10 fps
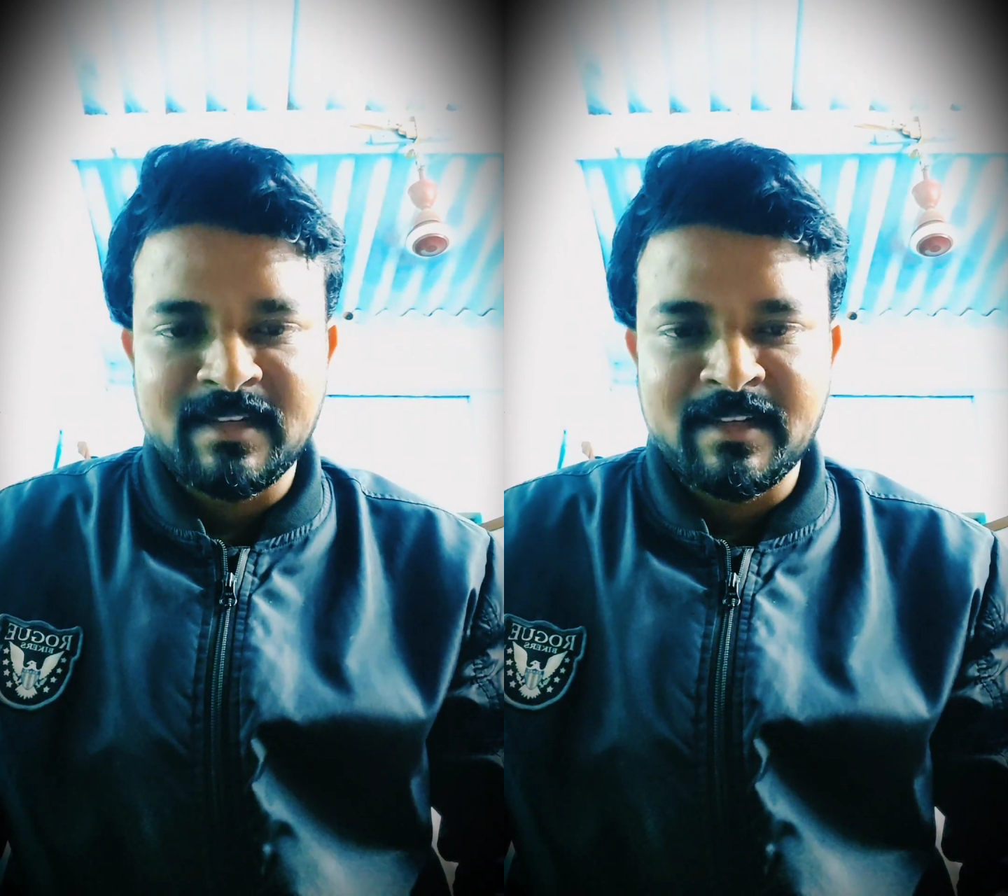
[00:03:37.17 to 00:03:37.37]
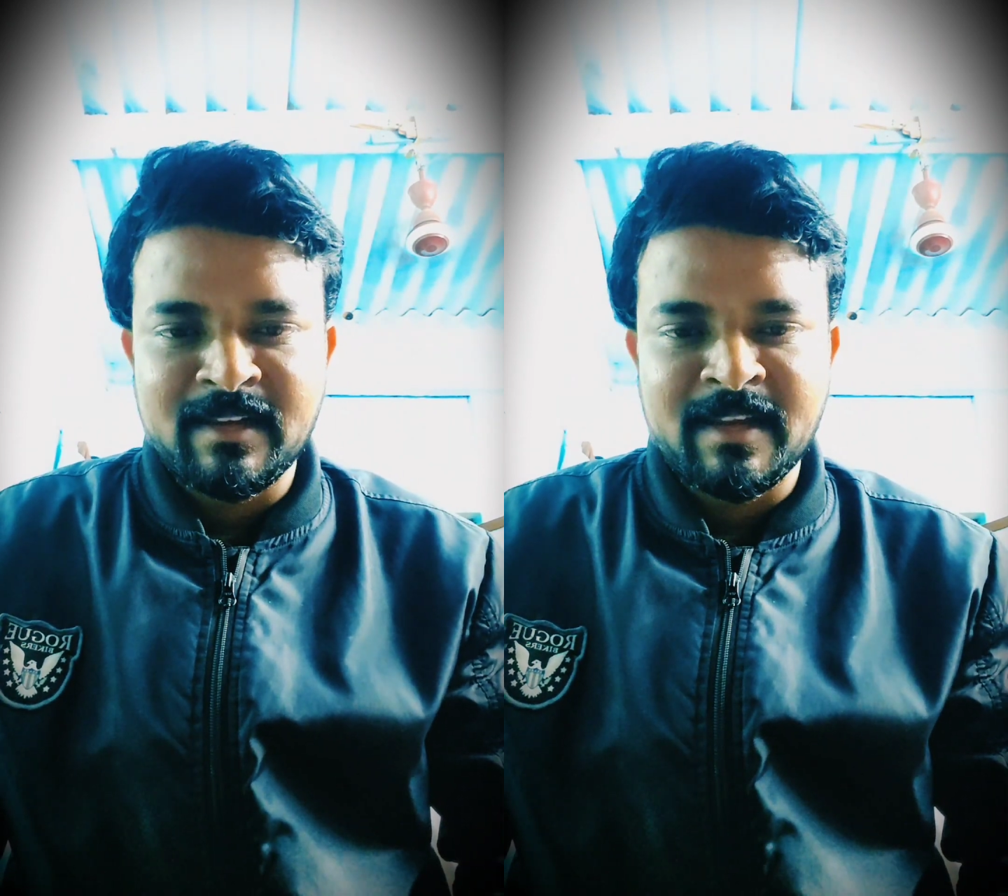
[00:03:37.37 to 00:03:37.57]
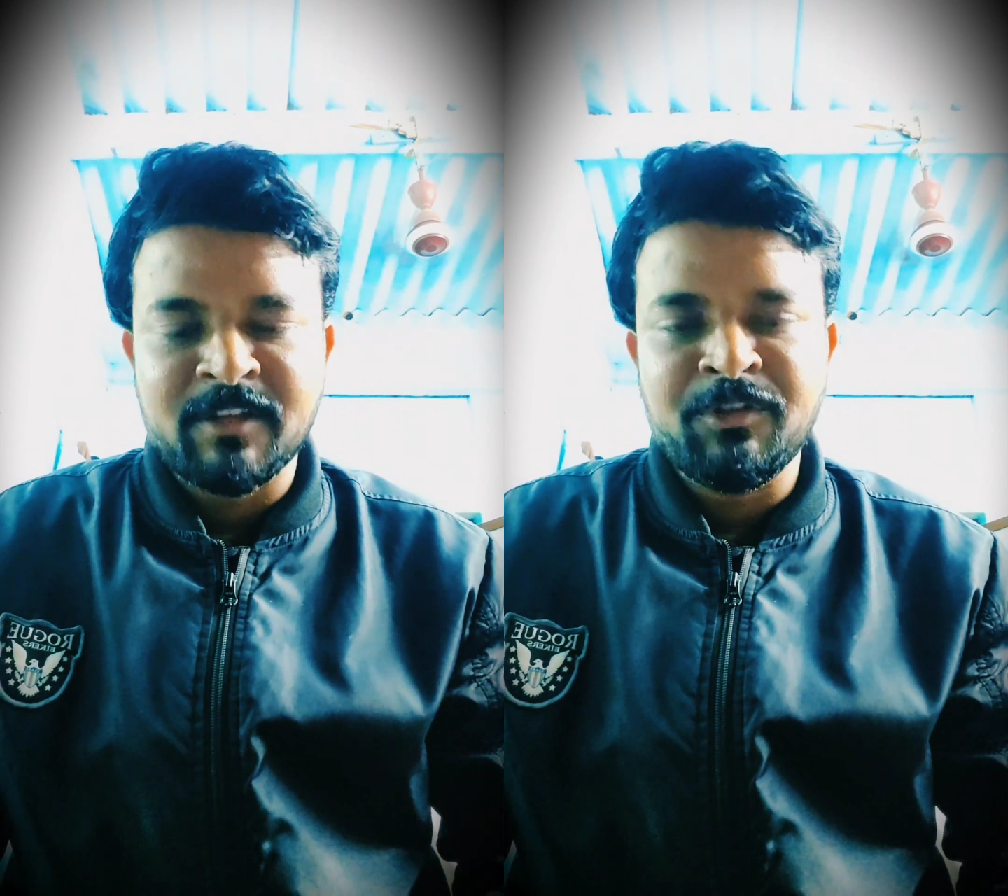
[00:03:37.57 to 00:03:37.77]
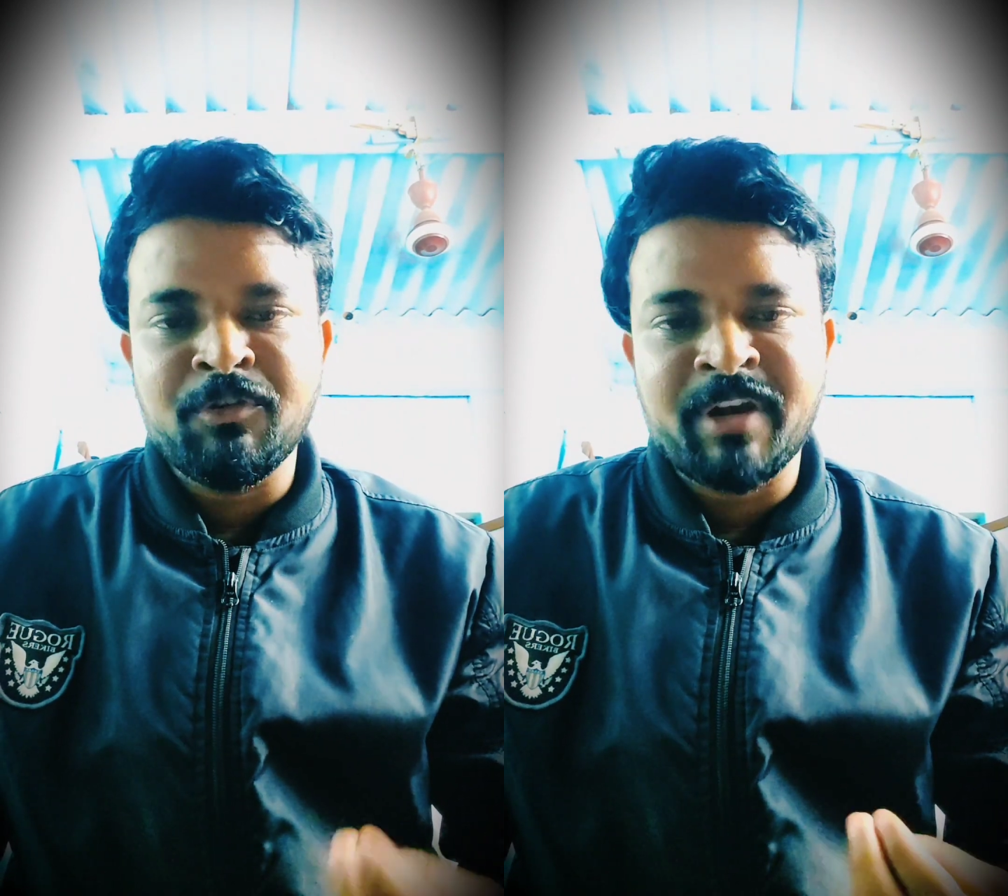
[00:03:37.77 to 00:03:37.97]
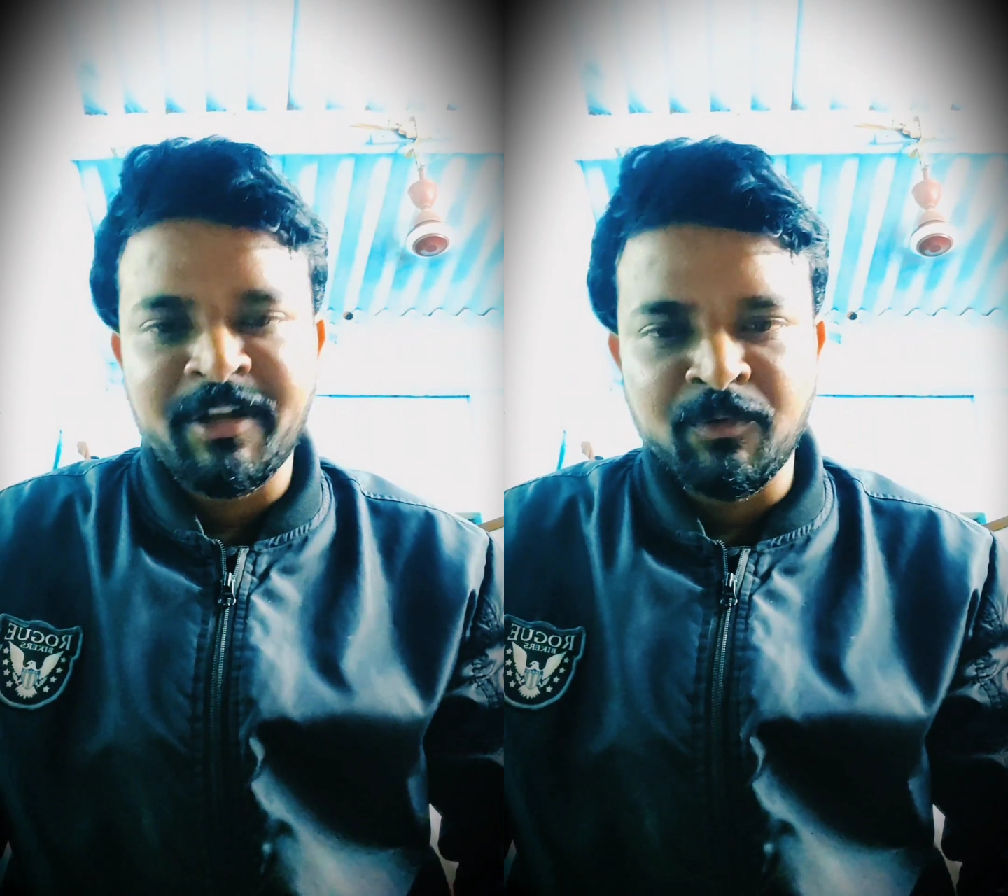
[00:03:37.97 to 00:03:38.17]
in like
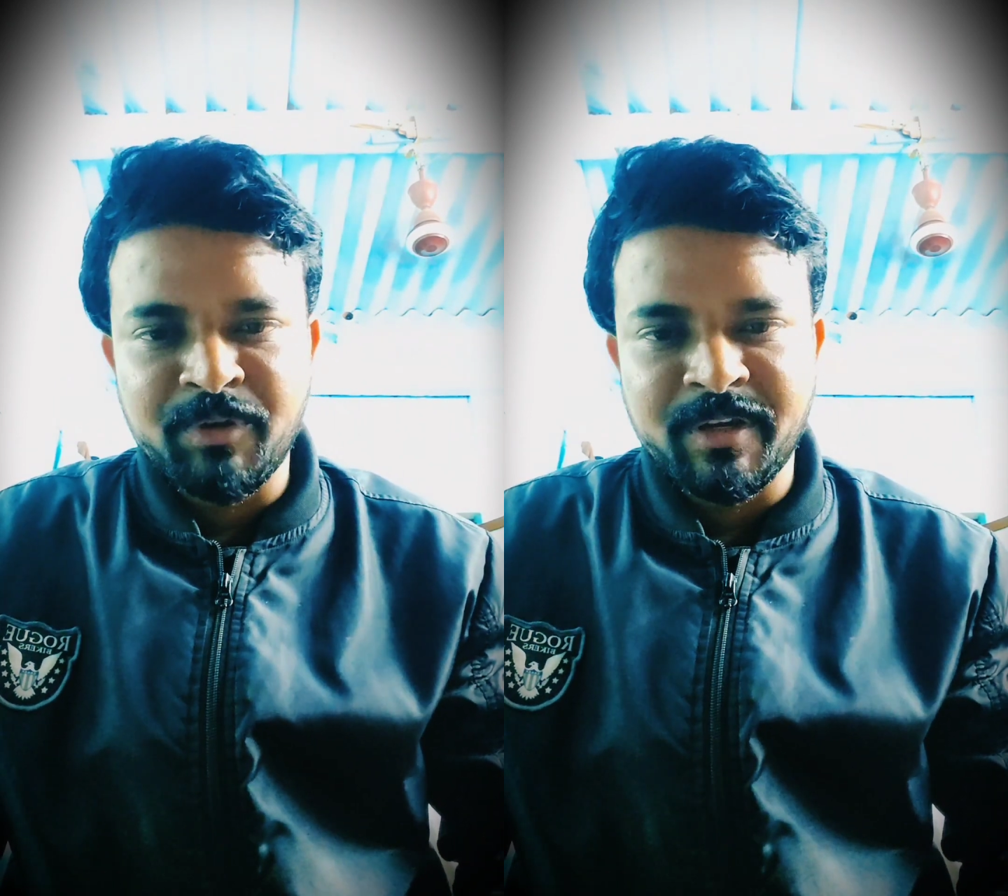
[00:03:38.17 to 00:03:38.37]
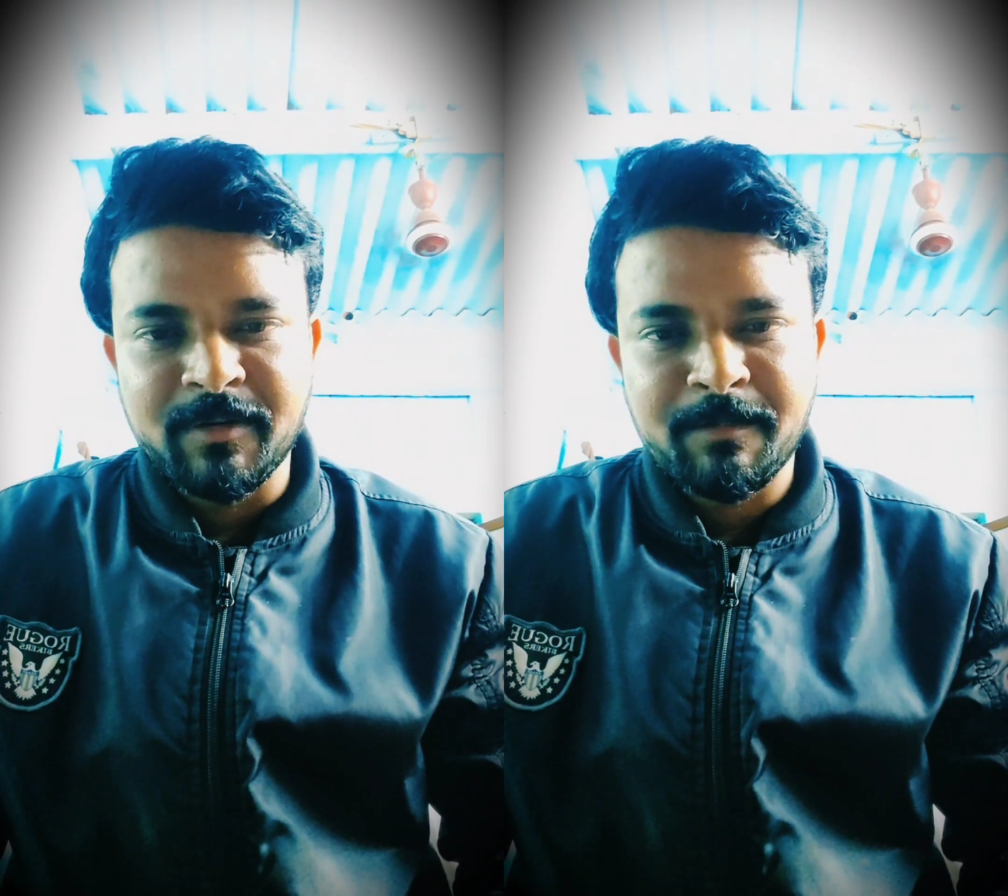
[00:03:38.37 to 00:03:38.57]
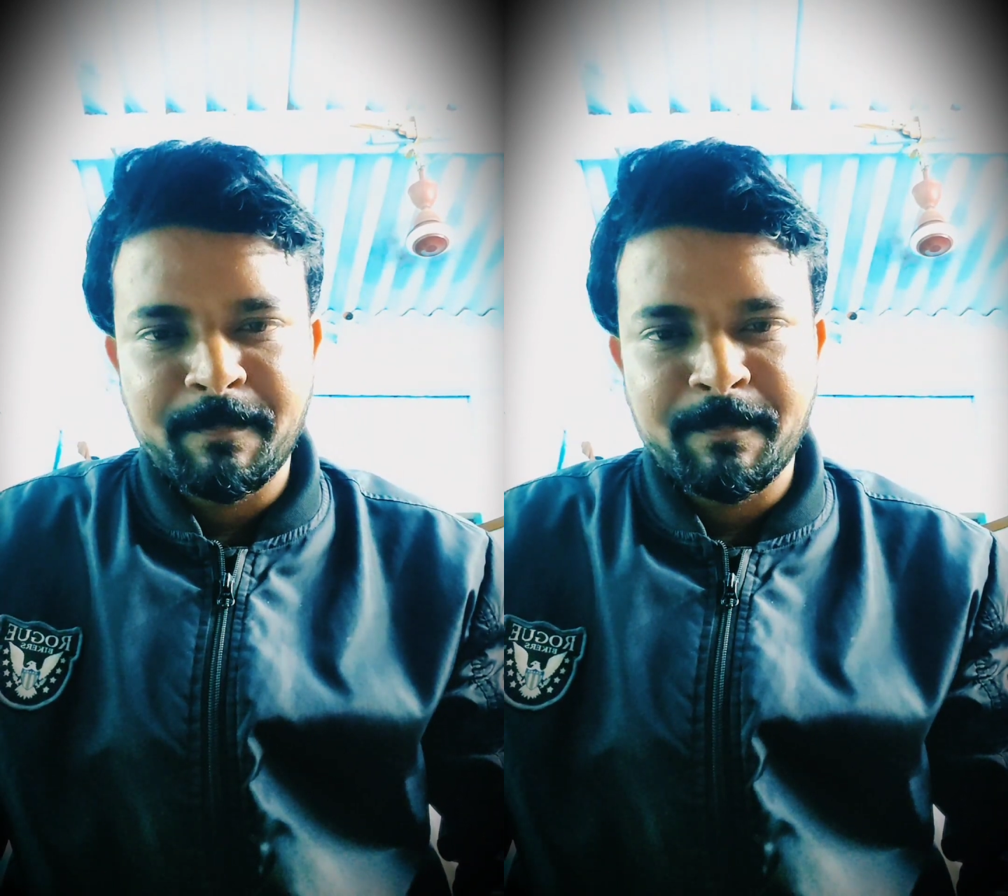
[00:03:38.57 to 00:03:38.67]
you can do it,